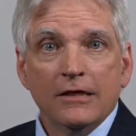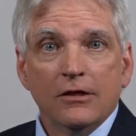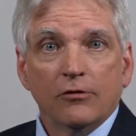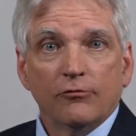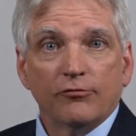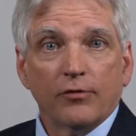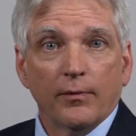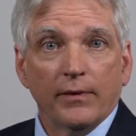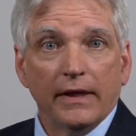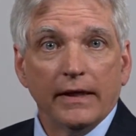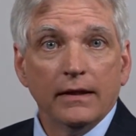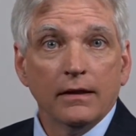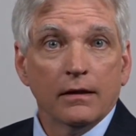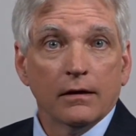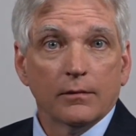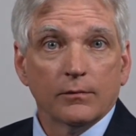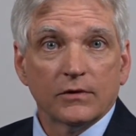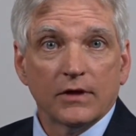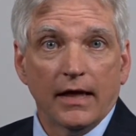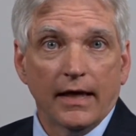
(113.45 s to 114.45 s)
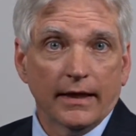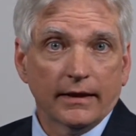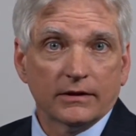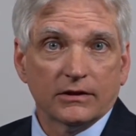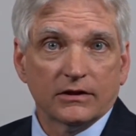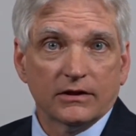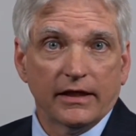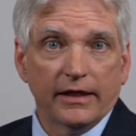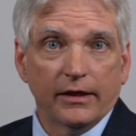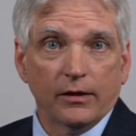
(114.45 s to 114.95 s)
From an income tax
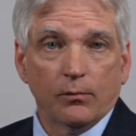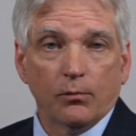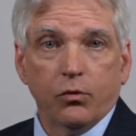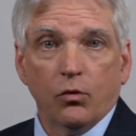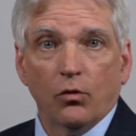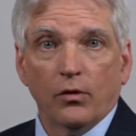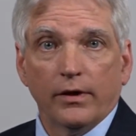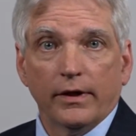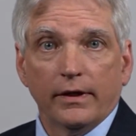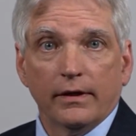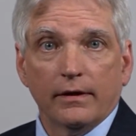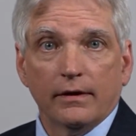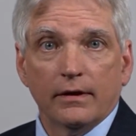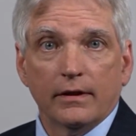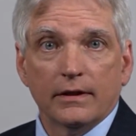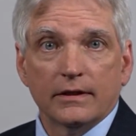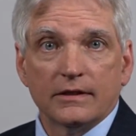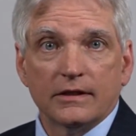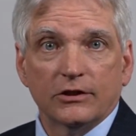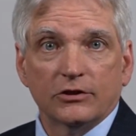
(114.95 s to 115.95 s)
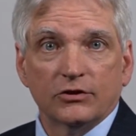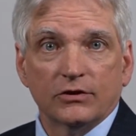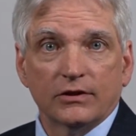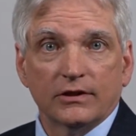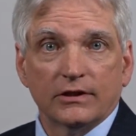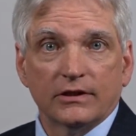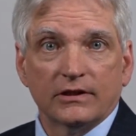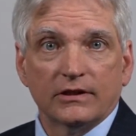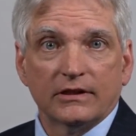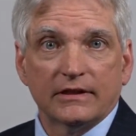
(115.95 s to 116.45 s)
standpoint, the decision
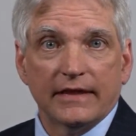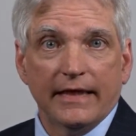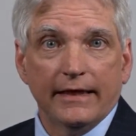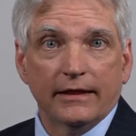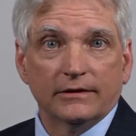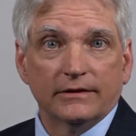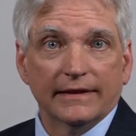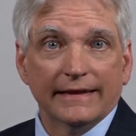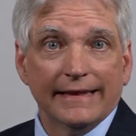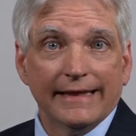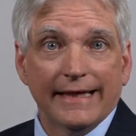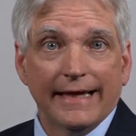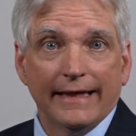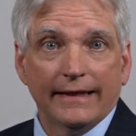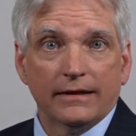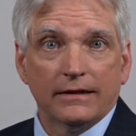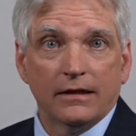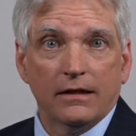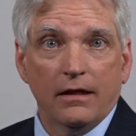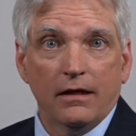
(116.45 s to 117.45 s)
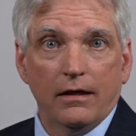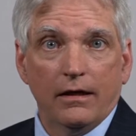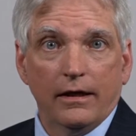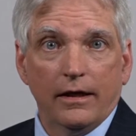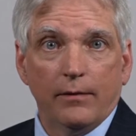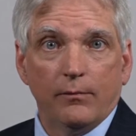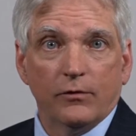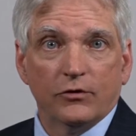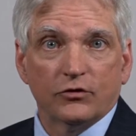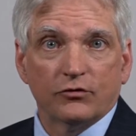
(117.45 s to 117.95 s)
to sell at that
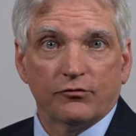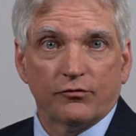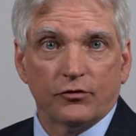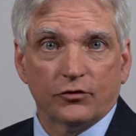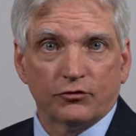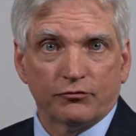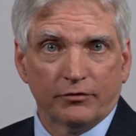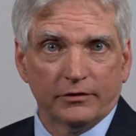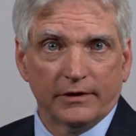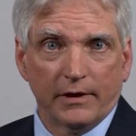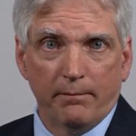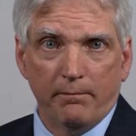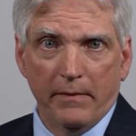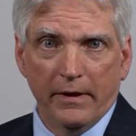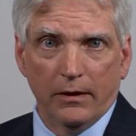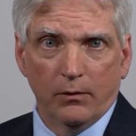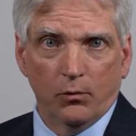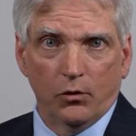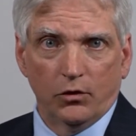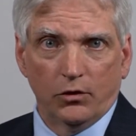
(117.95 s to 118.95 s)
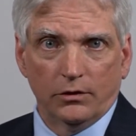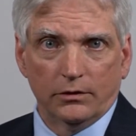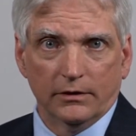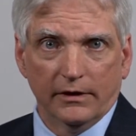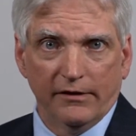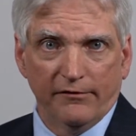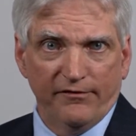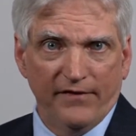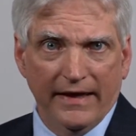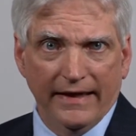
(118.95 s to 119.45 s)
time, there's really minimal,
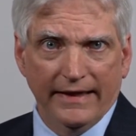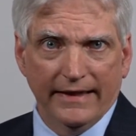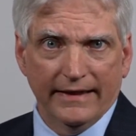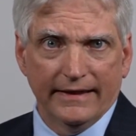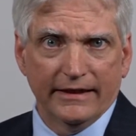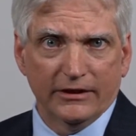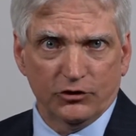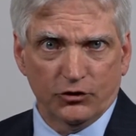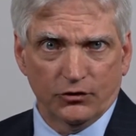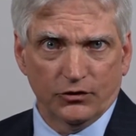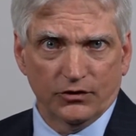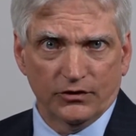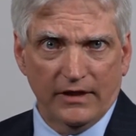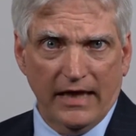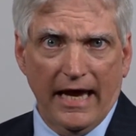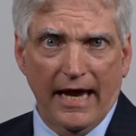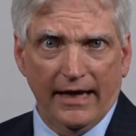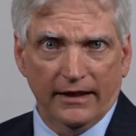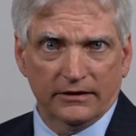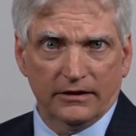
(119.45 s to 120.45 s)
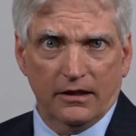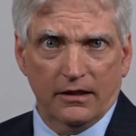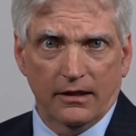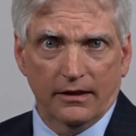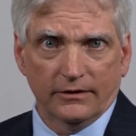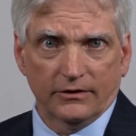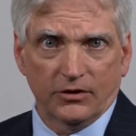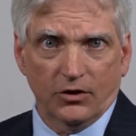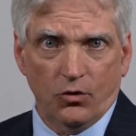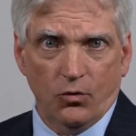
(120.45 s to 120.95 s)
if any, additional tax
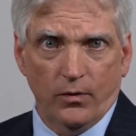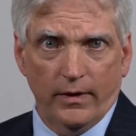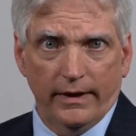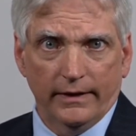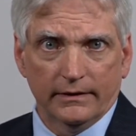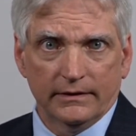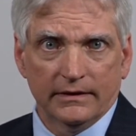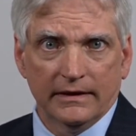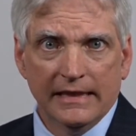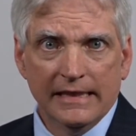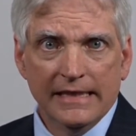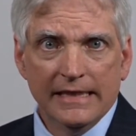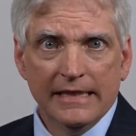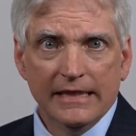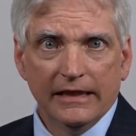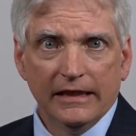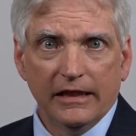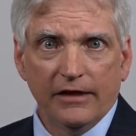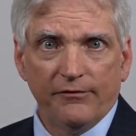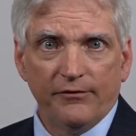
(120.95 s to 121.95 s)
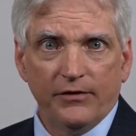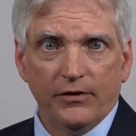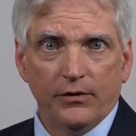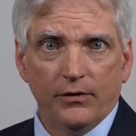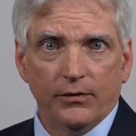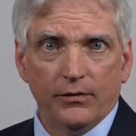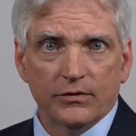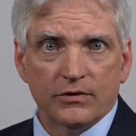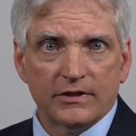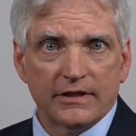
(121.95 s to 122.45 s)
consequence if
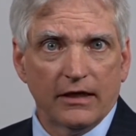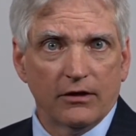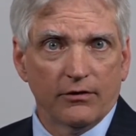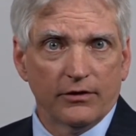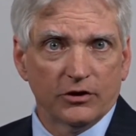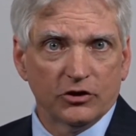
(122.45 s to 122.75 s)
you sell the